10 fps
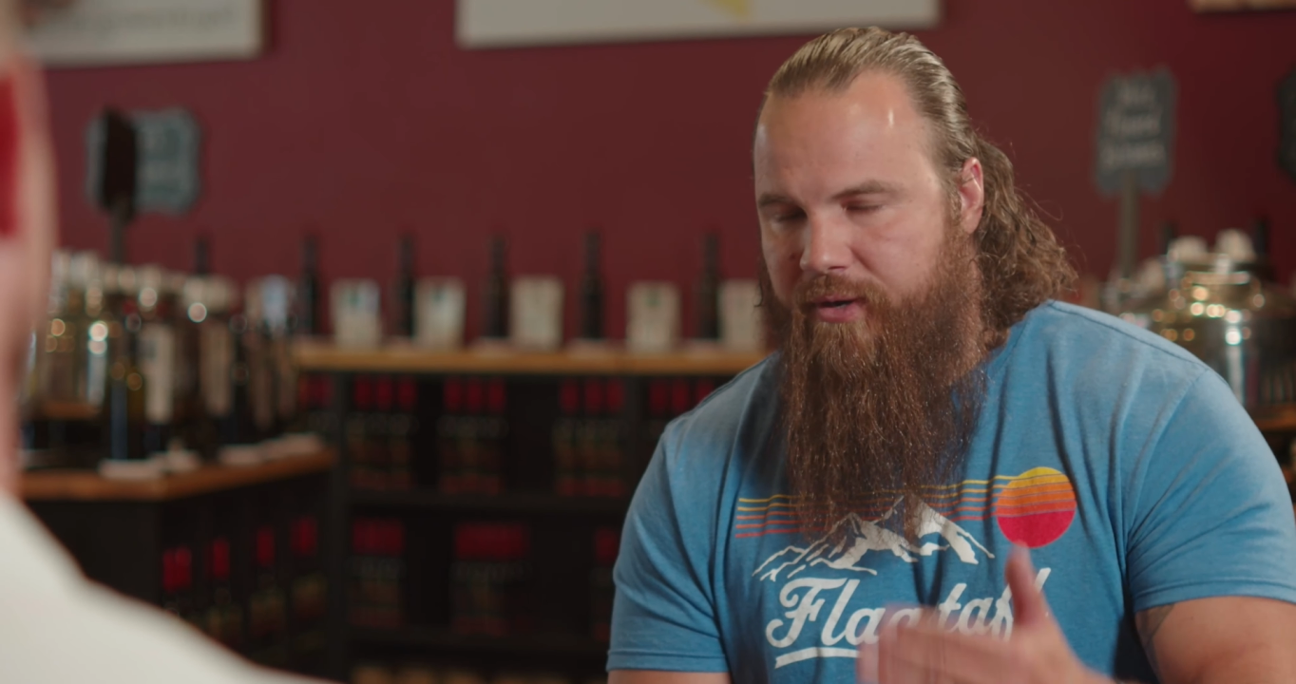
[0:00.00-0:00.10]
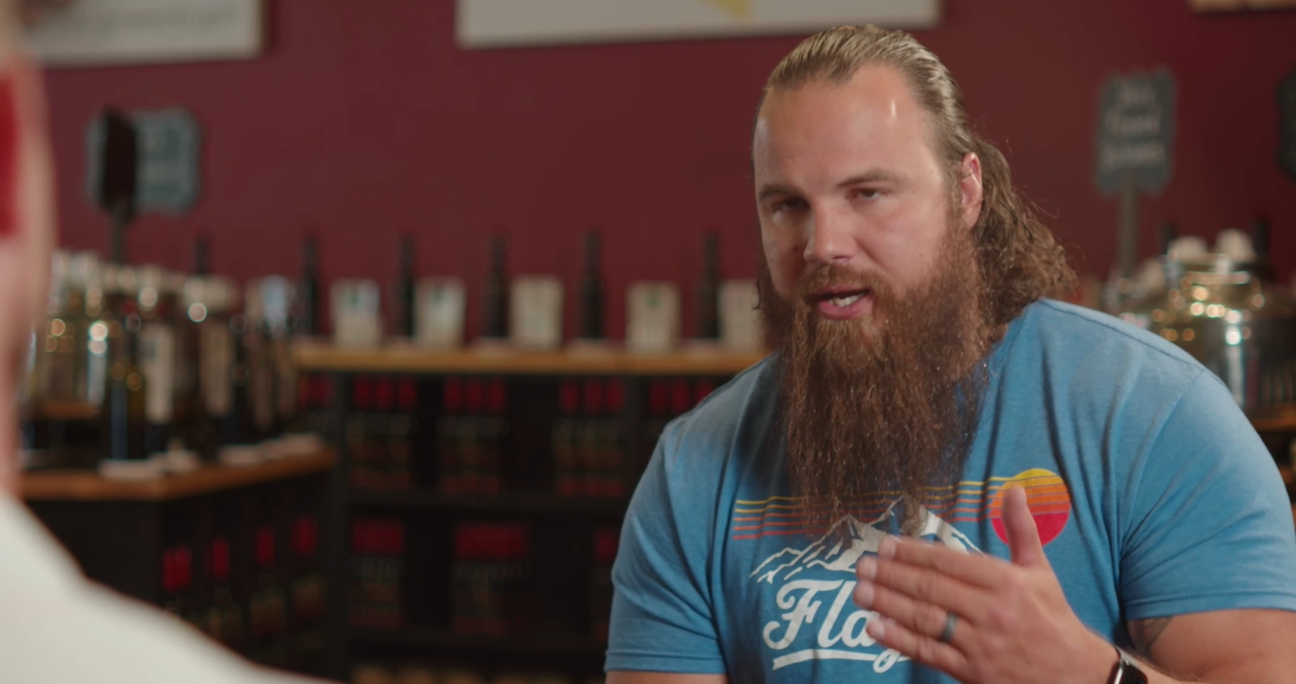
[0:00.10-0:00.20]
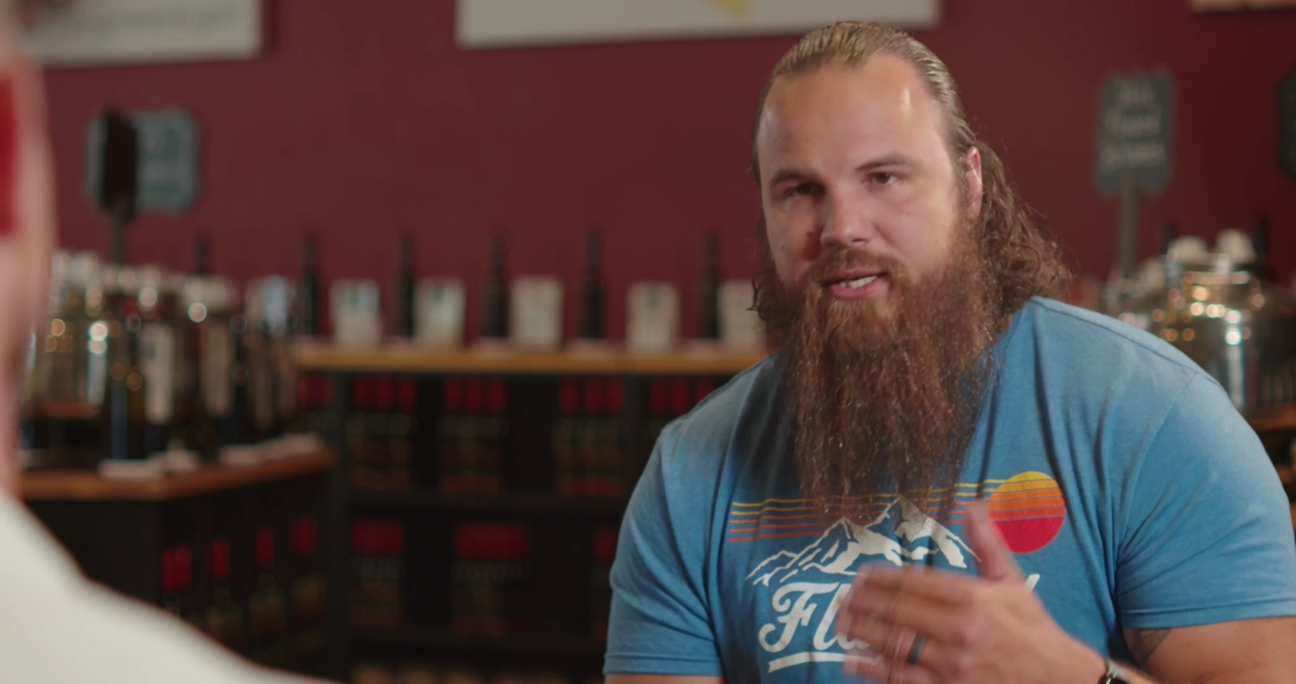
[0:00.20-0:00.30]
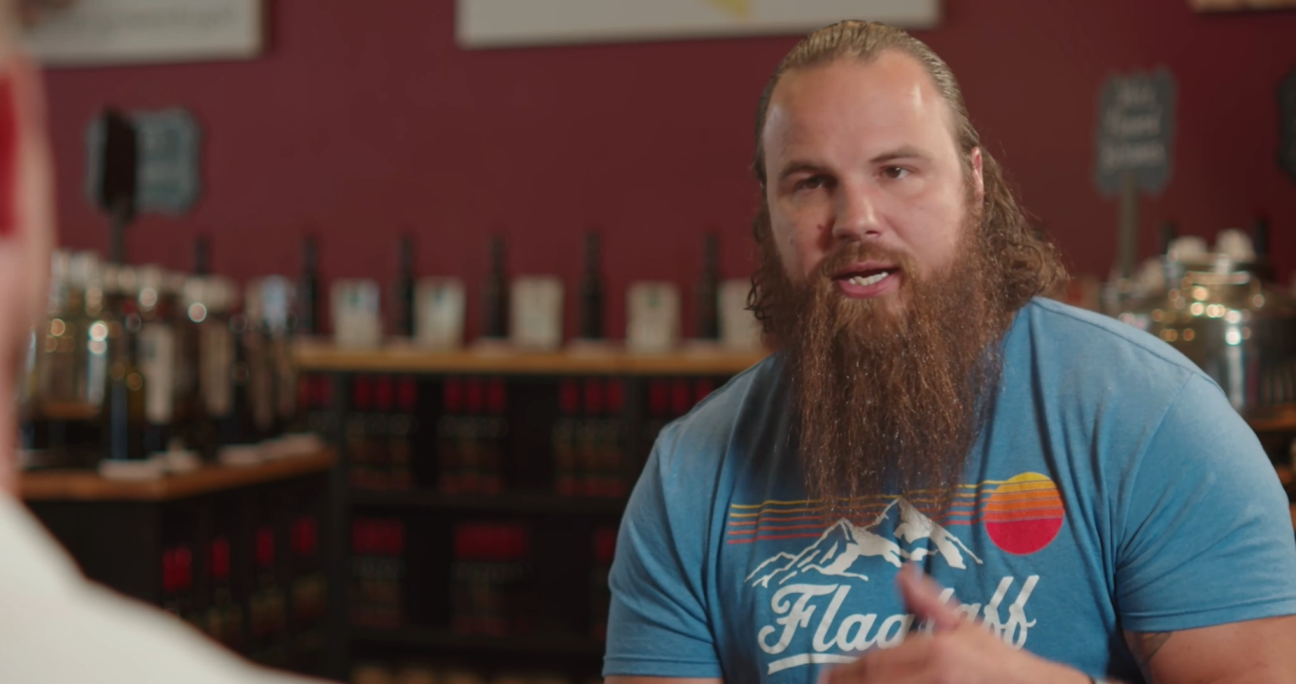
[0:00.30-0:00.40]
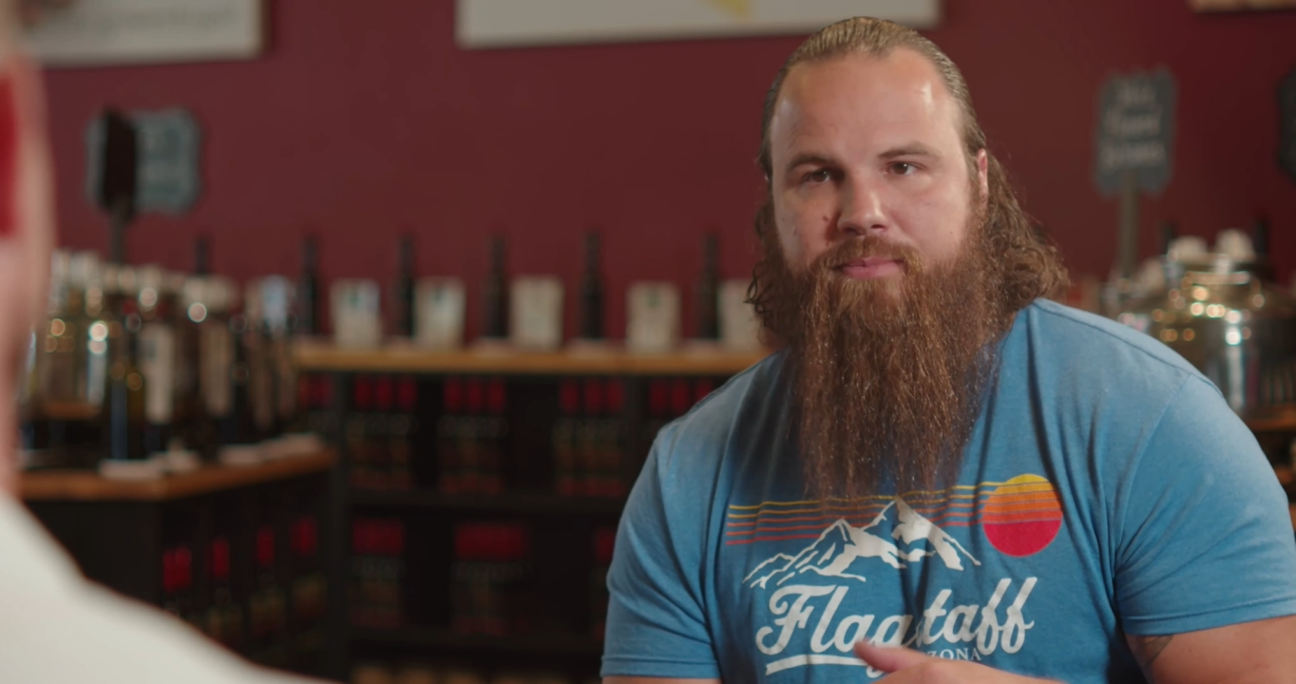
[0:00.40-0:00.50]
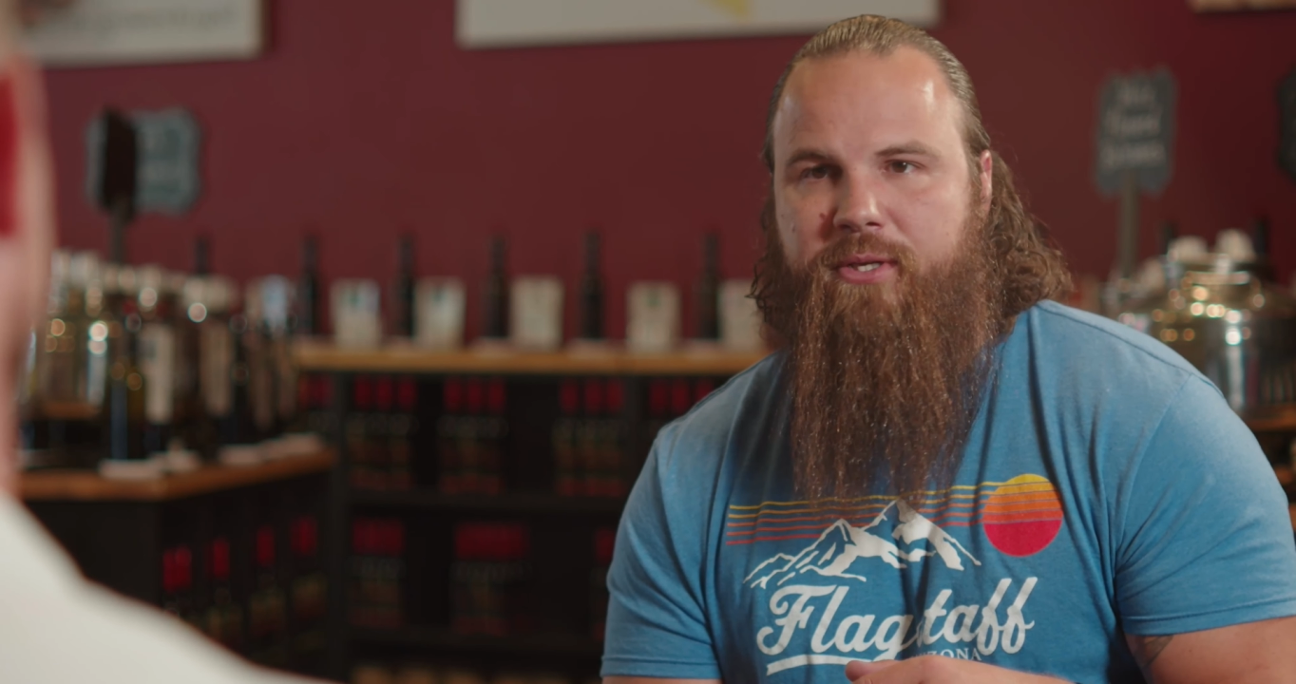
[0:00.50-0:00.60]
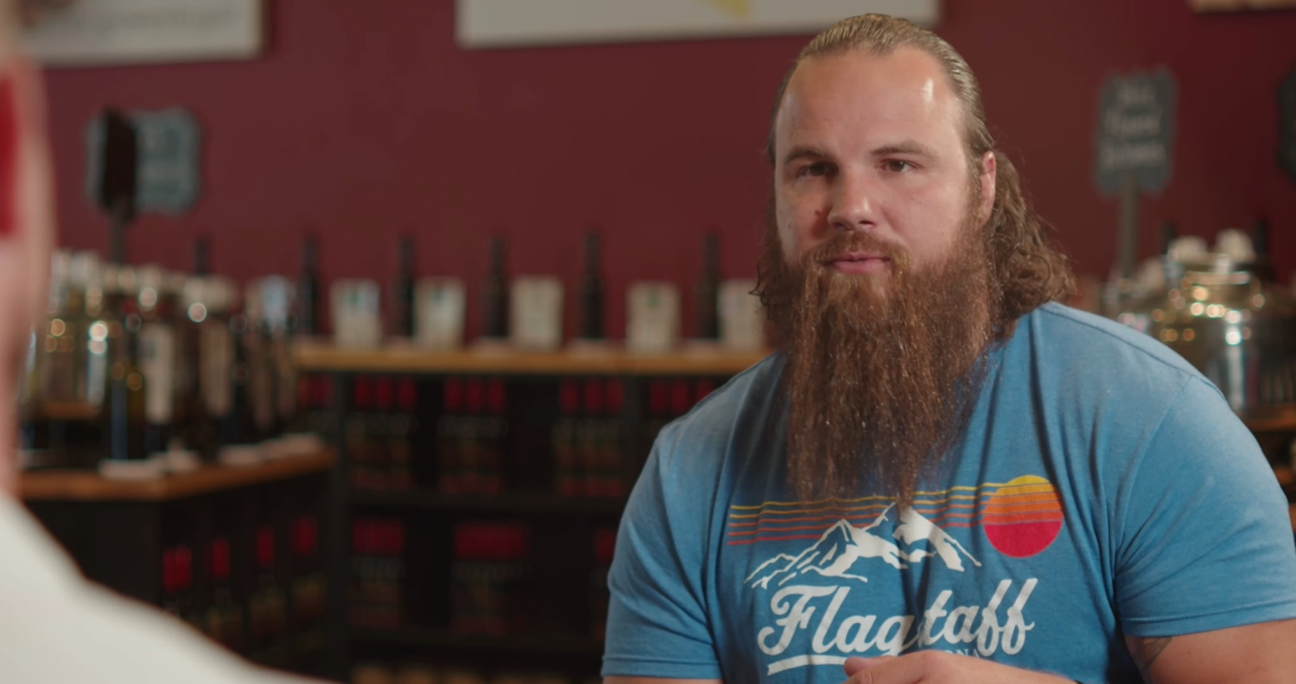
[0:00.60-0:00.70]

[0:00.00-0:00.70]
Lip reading: and I adopted